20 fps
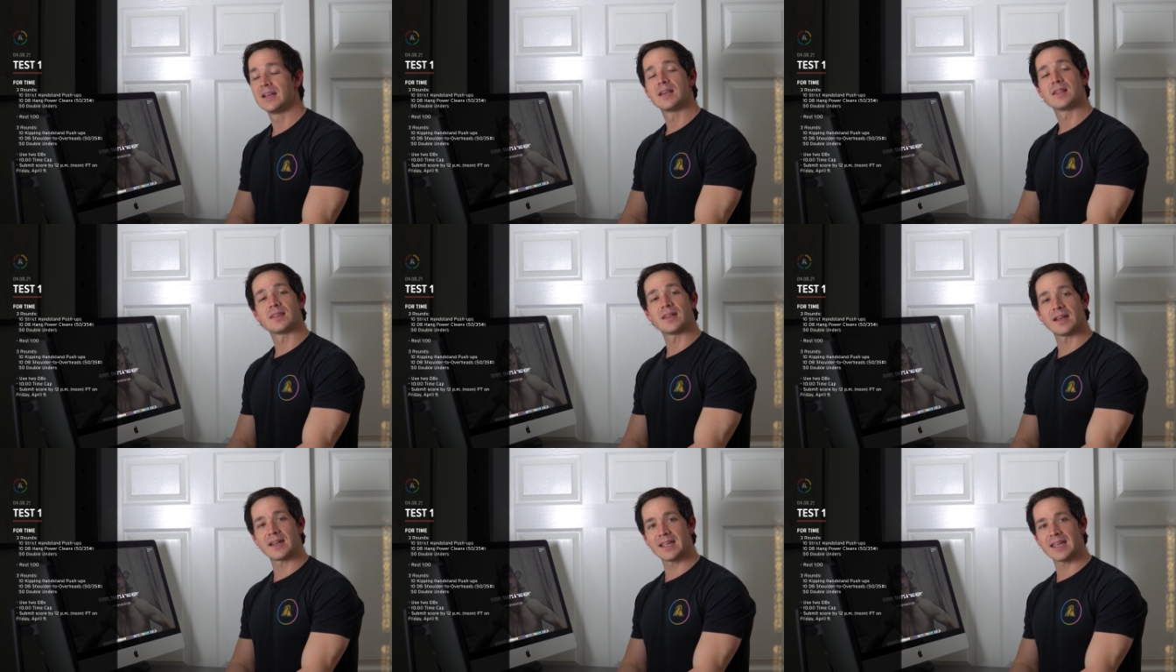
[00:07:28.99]

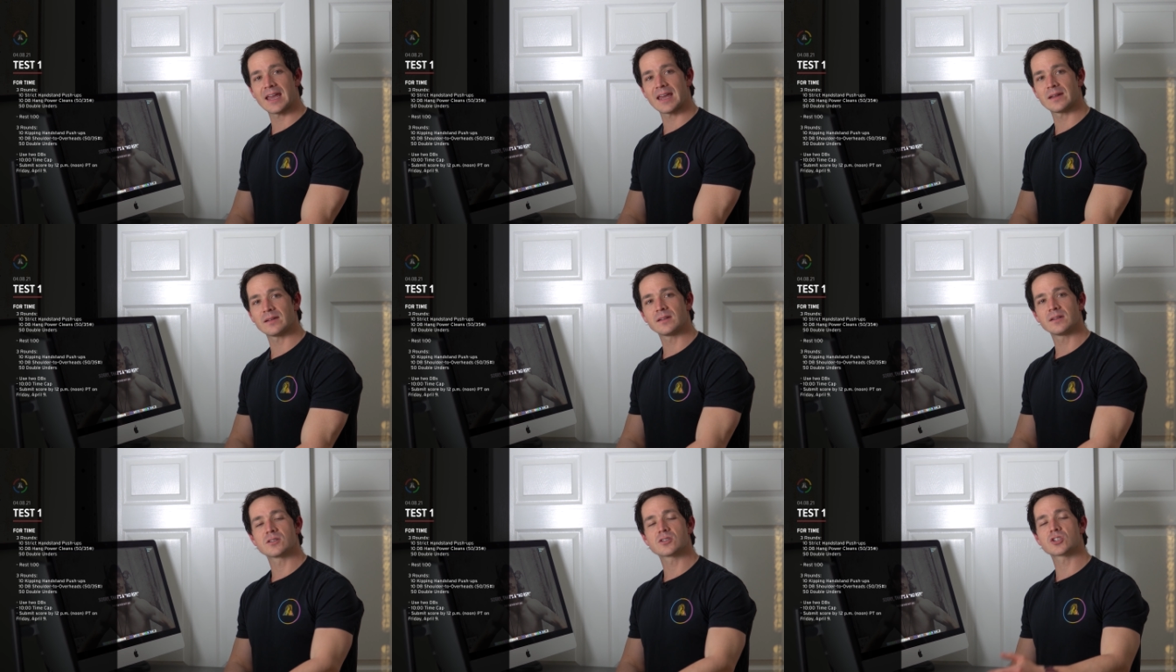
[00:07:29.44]
Then
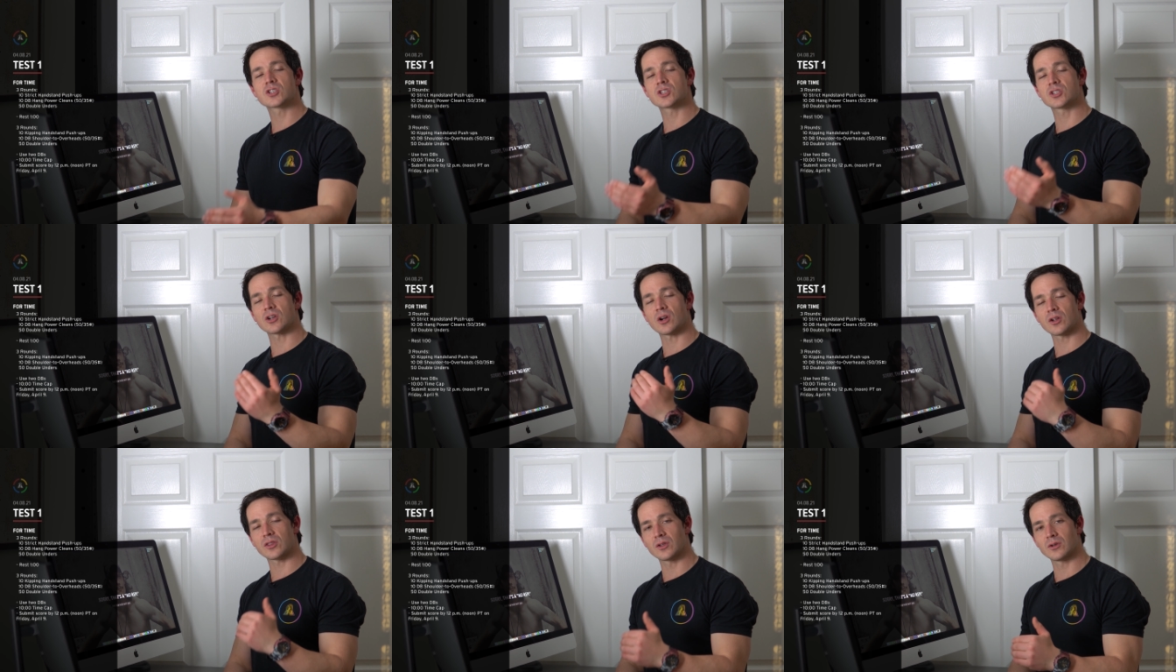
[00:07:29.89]
again,
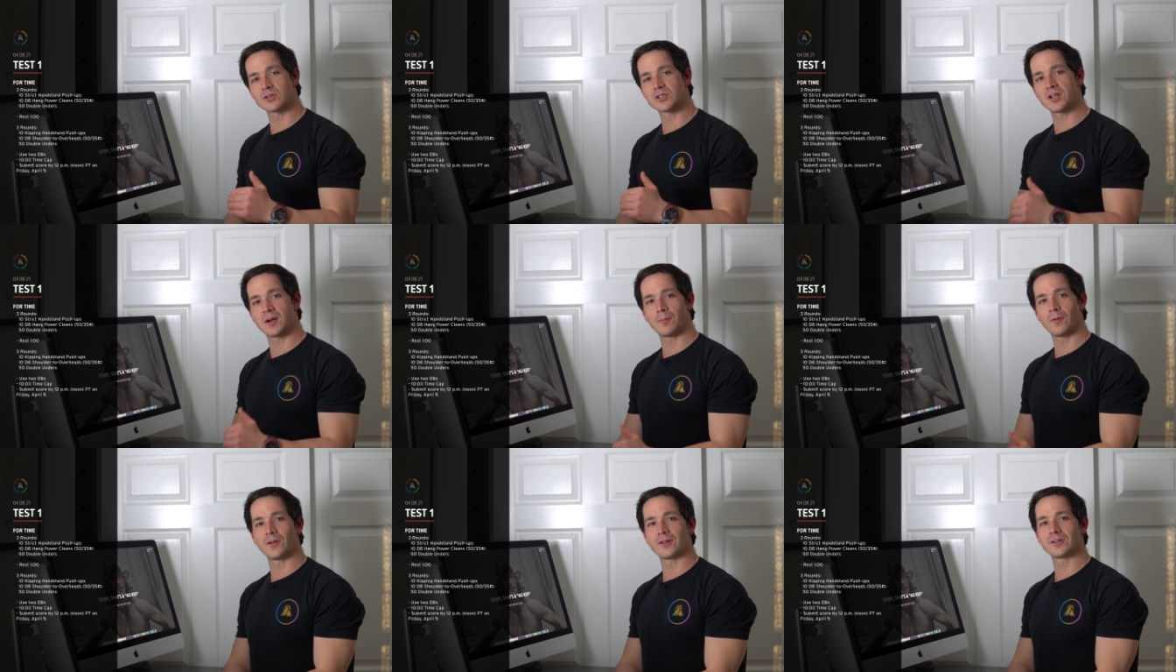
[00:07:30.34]
start those
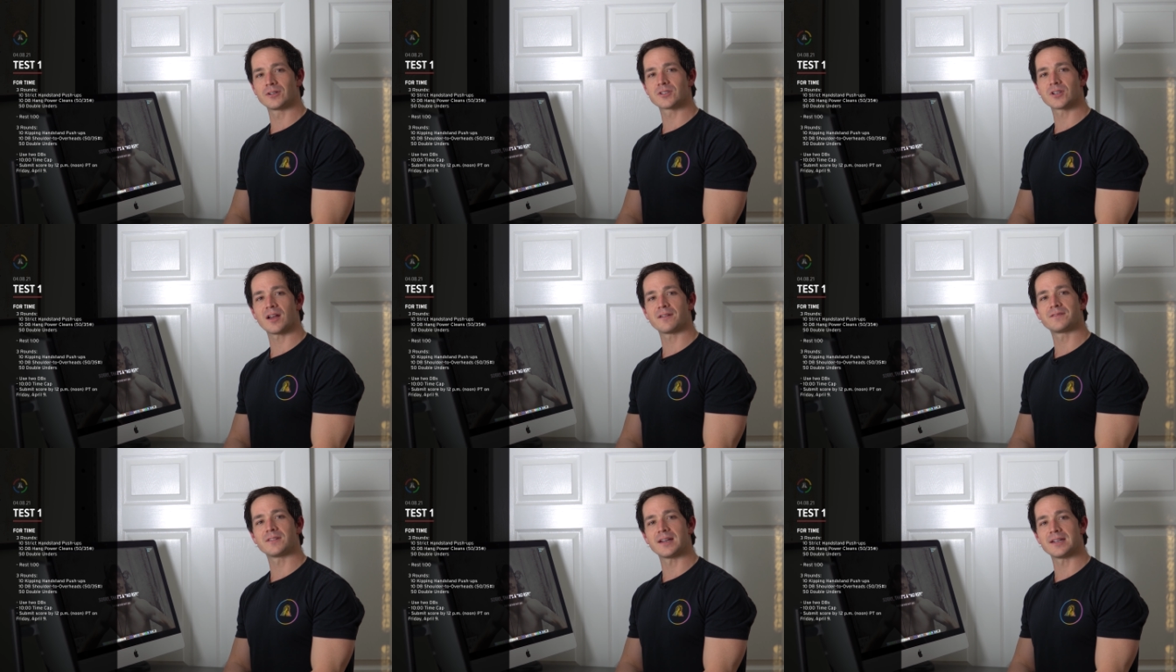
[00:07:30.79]
double unders
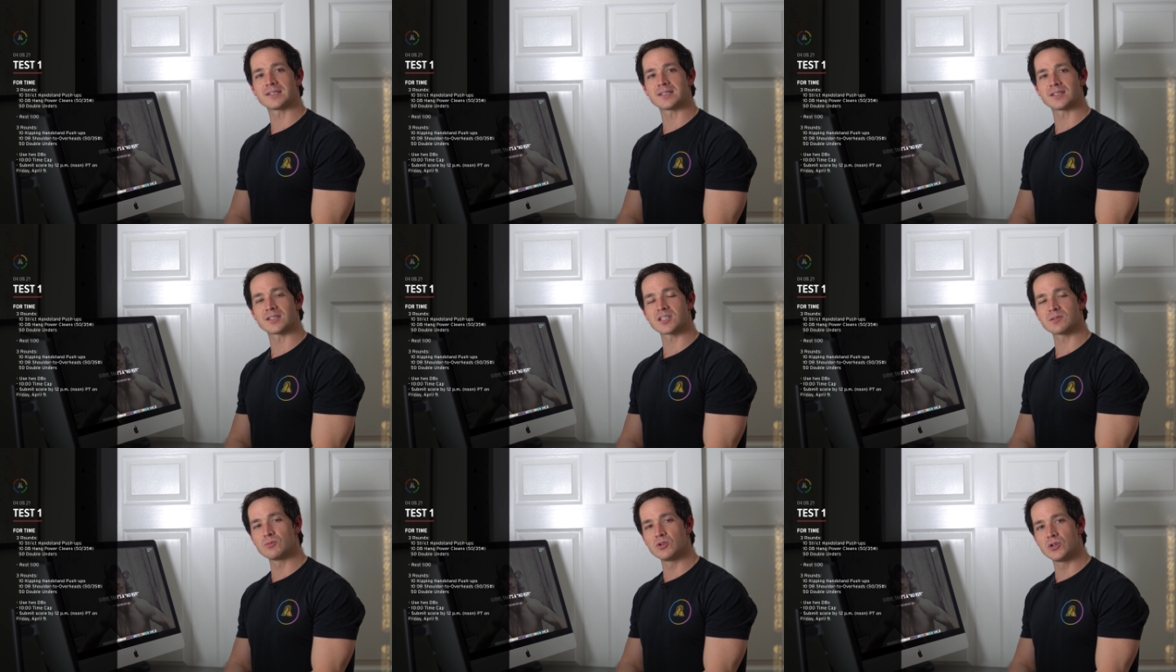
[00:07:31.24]
off nice
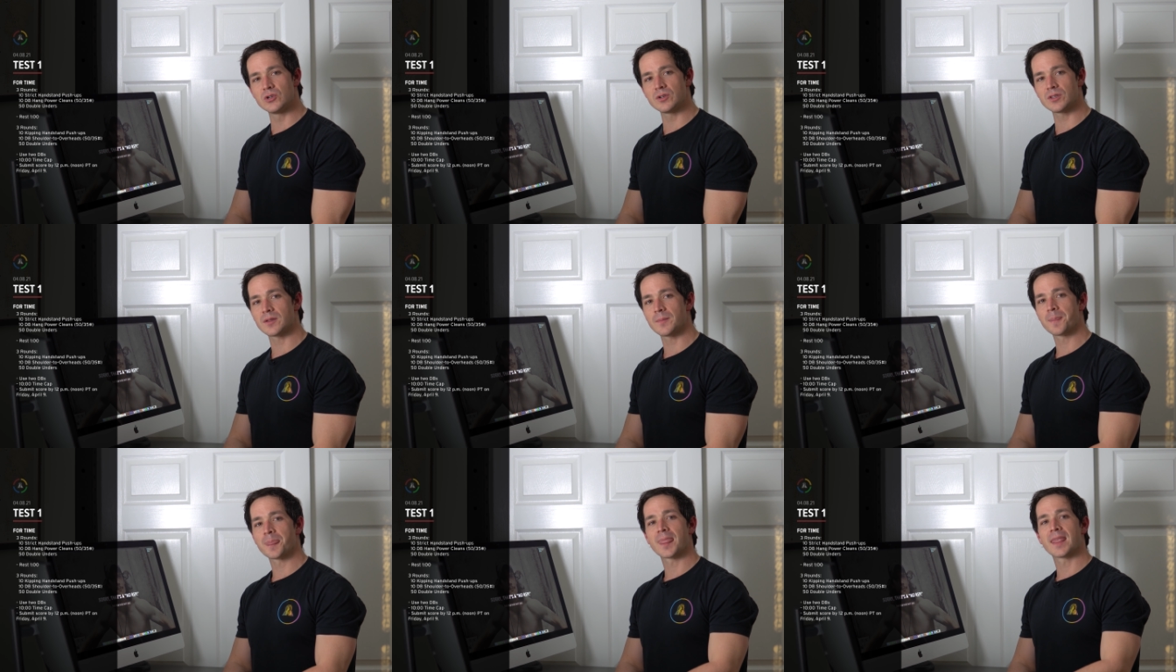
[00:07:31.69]
and
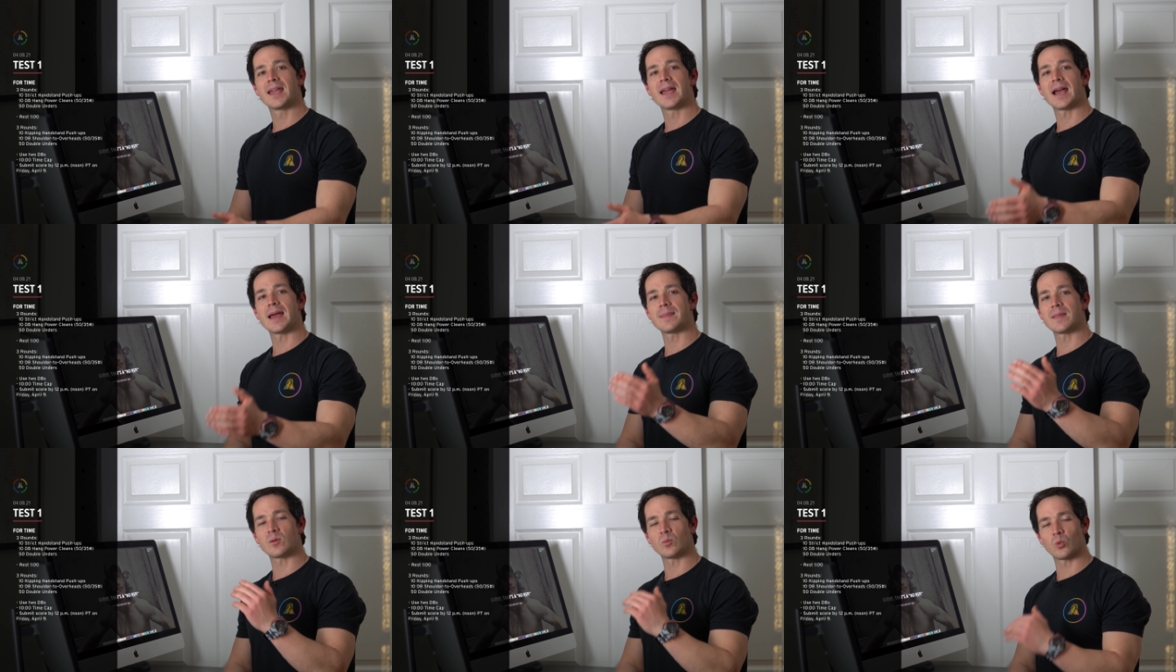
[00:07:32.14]
smooth,
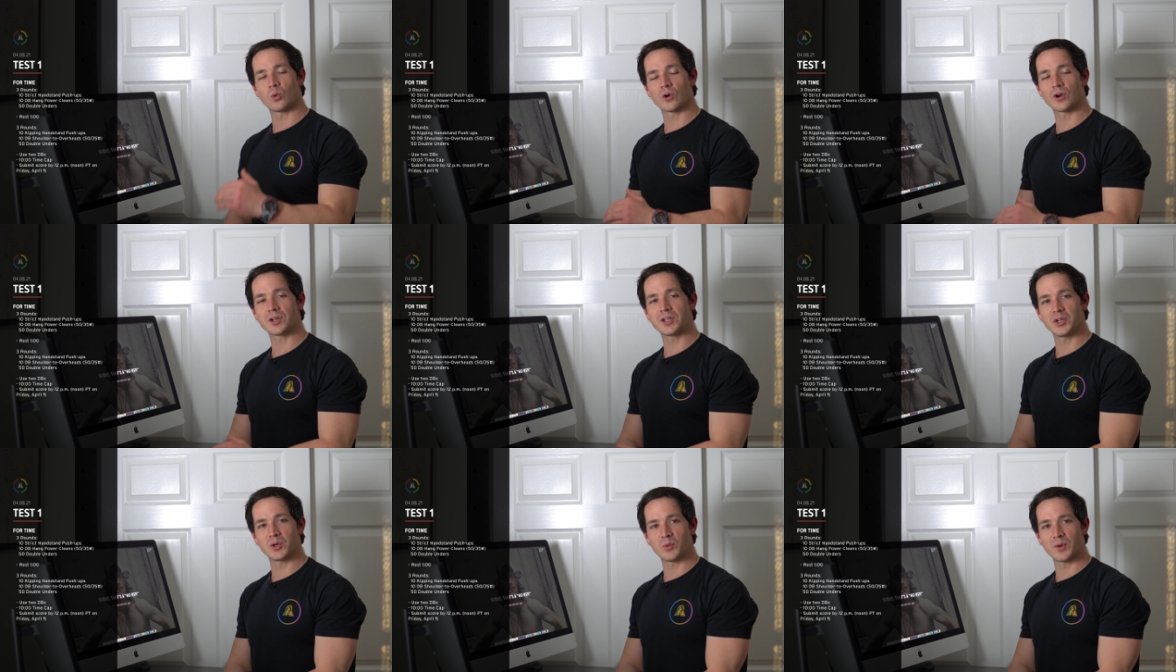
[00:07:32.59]
and then
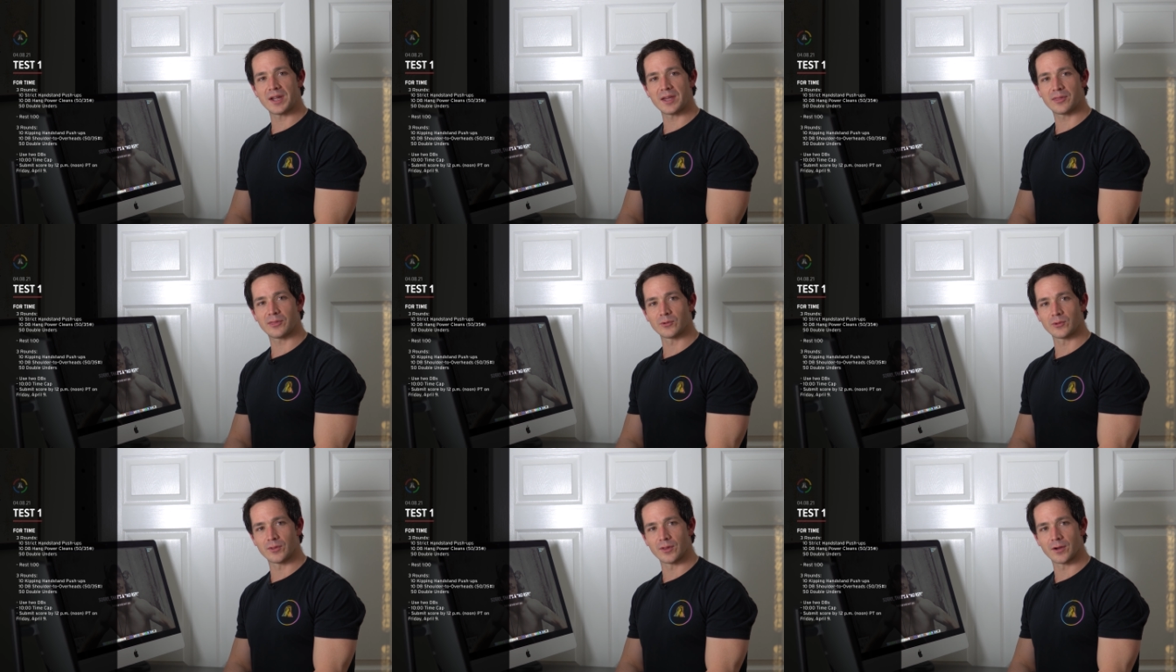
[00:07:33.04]
work your way
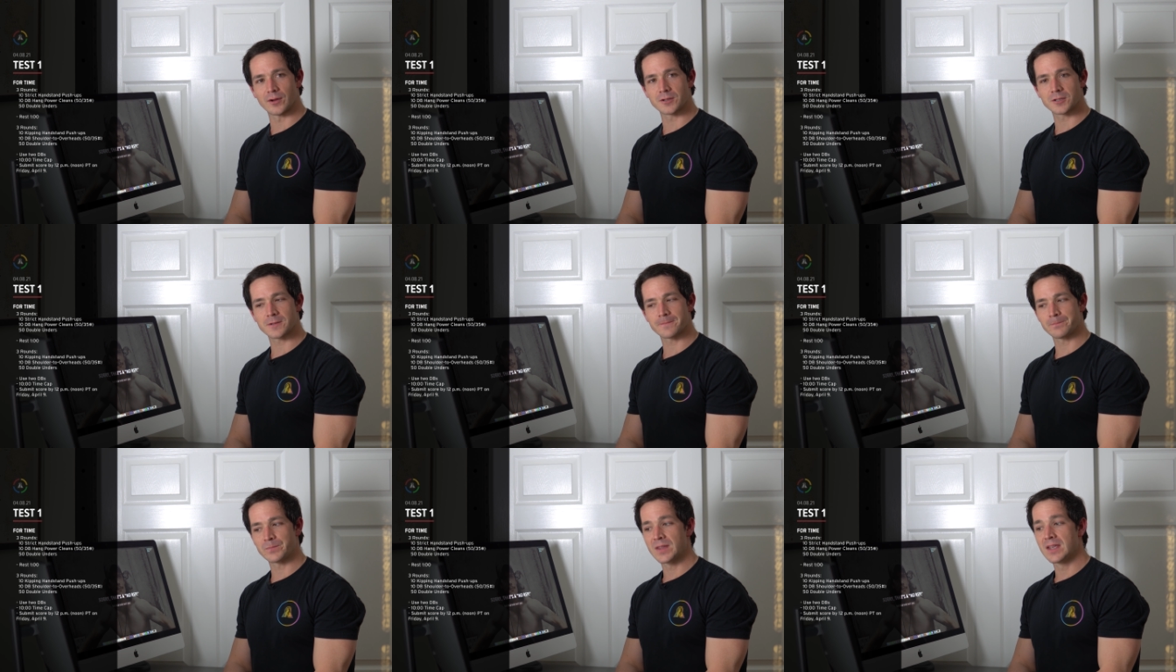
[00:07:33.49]
through
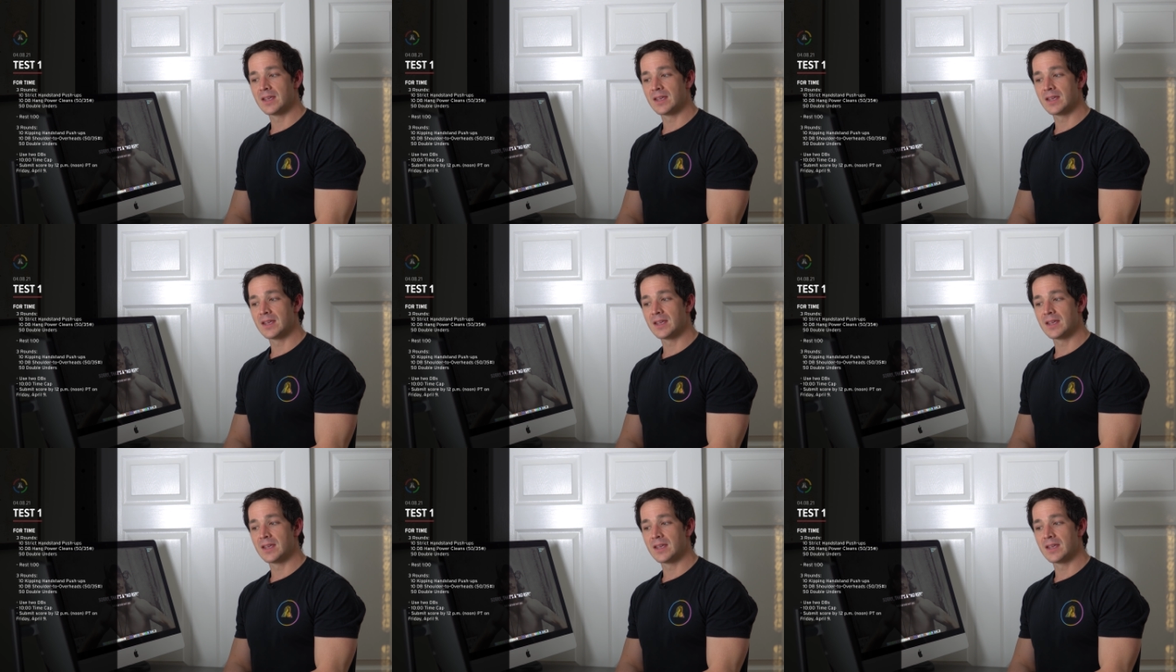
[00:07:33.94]
those.